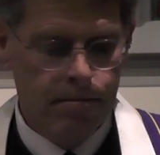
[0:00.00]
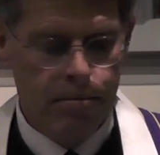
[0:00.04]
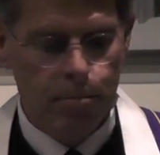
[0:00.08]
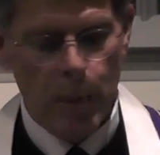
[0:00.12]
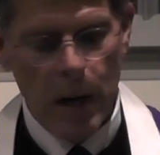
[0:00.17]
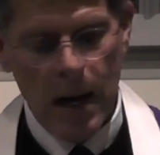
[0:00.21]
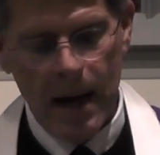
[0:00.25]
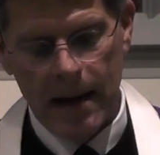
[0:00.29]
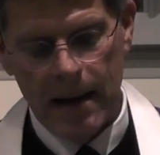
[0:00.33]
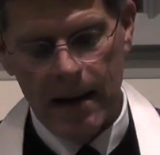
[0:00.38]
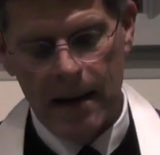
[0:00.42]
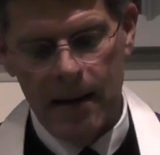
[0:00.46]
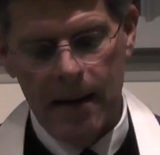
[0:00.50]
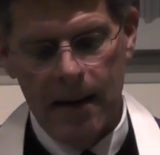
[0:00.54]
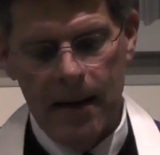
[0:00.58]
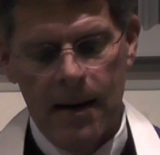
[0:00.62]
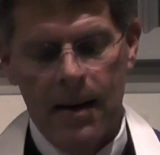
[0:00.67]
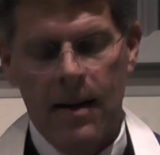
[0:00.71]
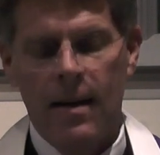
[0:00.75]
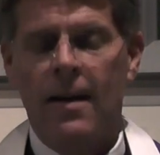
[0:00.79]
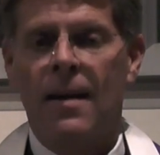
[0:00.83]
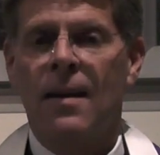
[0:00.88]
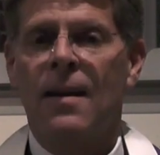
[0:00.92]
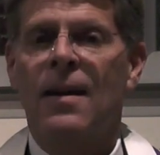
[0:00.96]
But
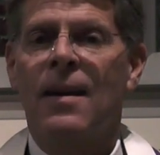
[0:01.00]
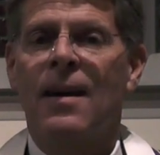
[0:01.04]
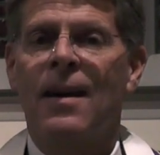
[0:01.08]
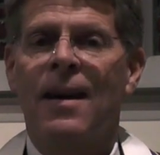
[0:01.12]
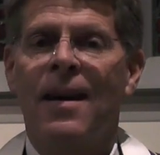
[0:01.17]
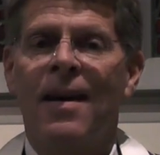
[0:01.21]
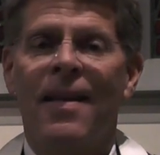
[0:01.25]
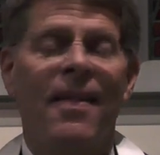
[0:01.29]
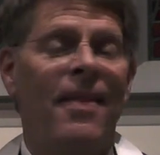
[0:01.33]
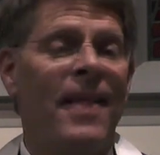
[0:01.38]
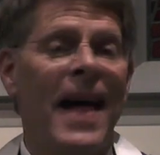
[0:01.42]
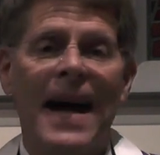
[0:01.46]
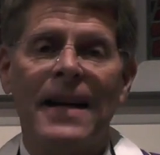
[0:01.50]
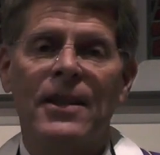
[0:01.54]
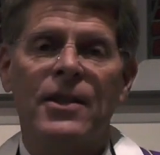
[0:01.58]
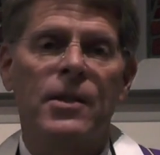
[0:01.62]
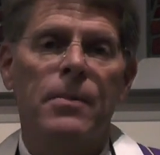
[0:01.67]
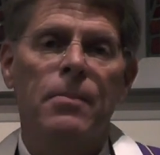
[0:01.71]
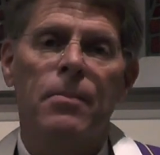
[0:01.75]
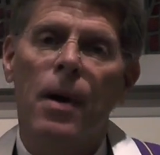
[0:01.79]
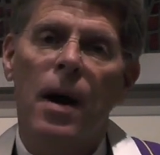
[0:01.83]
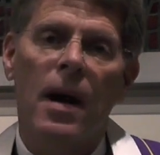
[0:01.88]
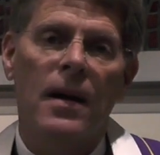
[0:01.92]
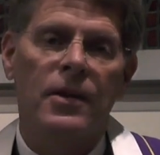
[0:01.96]
that's
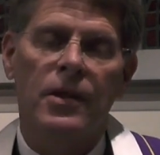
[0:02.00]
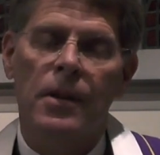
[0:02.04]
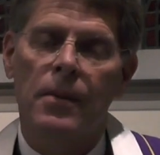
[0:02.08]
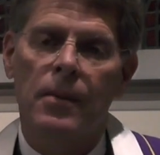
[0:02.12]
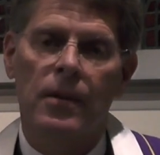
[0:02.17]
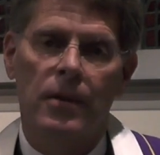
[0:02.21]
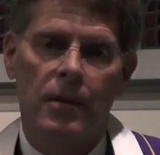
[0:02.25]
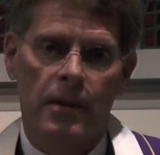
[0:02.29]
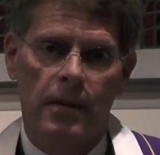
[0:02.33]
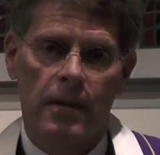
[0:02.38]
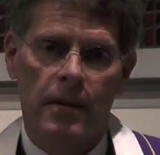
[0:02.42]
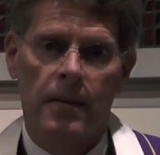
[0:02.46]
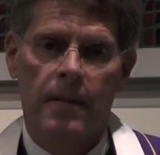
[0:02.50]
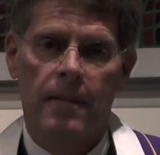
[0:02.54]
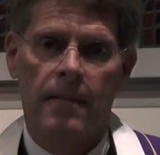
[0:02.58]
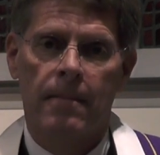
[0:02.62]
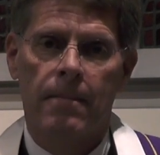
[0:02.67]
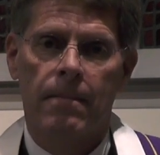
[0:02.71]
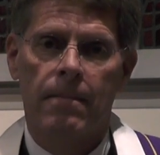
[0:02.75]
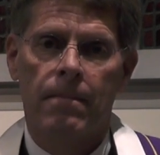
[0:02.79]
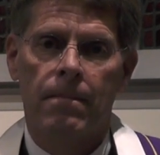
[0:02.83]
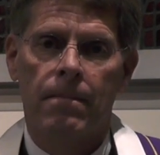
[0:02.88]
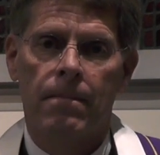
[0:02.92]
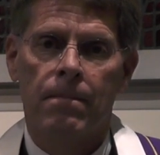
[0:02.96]
impossible.
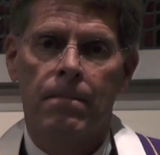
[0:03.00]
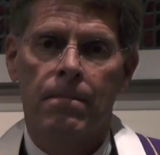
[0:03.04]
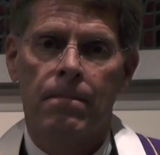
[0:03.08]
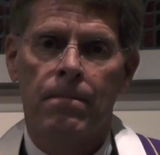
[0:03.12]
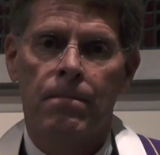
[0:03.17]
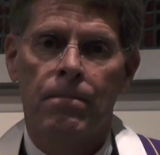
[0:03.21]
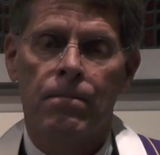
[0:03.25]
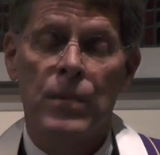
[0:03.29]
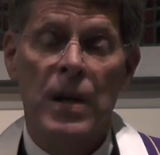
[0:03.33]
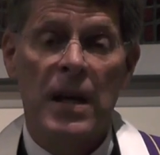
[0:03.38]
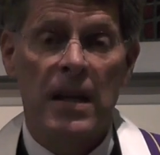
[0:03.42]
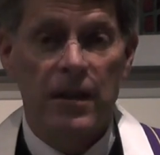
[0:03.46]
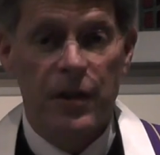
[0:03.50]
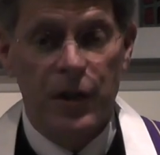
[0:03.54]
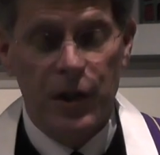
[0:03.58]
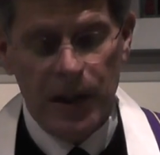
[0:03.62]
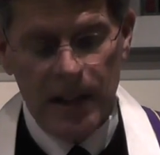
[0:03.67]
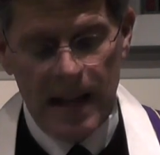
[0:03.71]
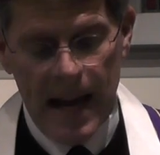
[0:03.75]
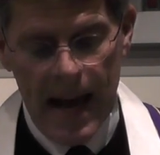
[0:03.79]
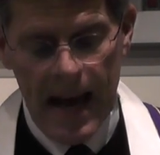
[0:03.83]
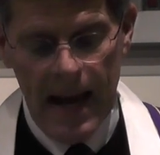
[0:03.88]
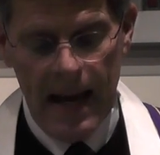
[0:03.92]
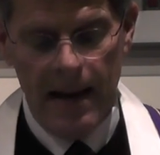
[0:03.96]

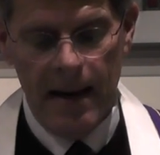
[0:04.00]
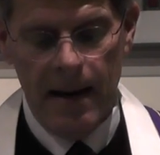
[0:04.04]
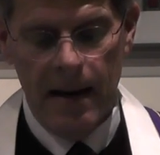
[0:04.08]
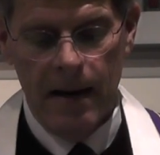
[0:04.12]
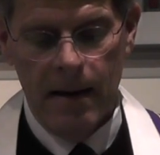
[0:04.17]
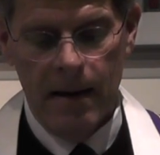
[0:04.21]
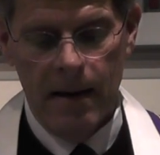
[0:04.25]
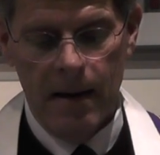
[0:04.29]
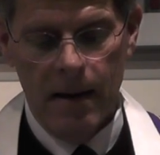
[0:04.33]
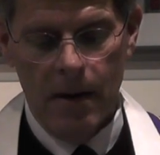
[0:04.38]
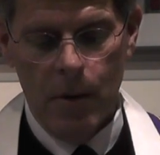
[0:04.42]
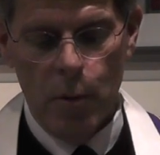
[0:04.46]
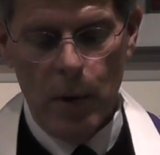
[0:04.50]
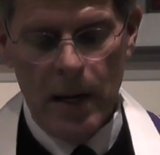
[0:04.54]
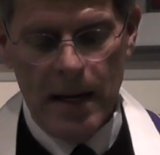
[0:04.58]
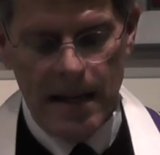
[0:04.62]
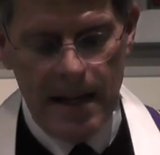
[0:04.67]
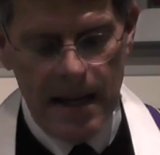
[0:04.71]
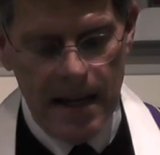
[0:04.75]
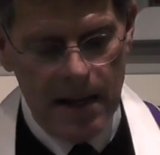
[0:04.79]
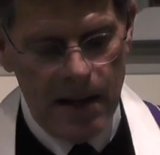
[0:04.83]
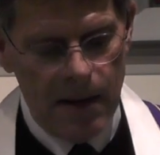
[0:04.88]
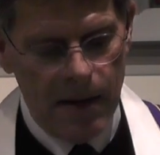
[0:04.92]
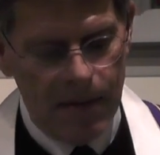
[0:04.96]
Instead, we
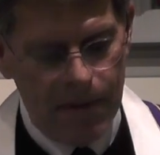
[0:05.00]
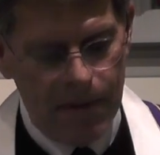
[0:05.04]
need to